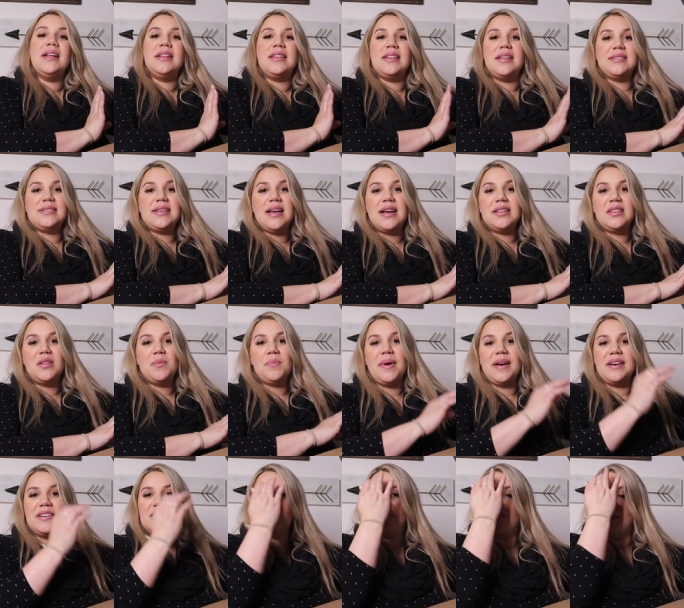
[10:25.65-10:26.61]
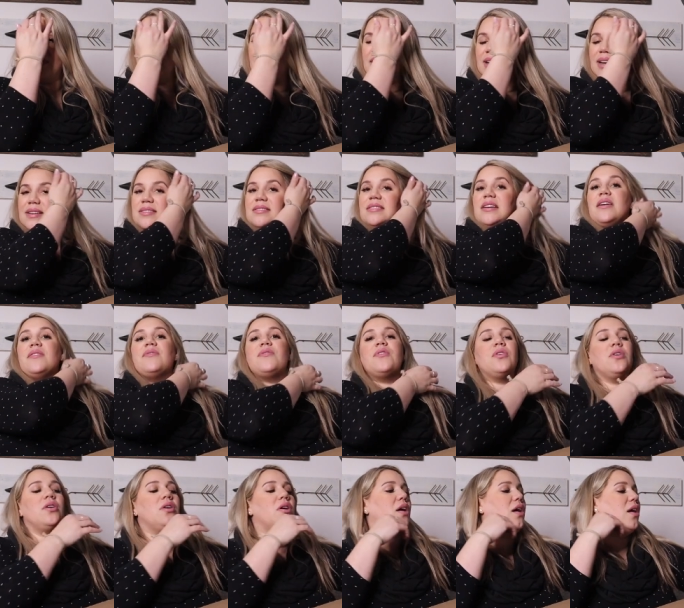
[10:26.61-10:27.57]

This had the best ratings ever.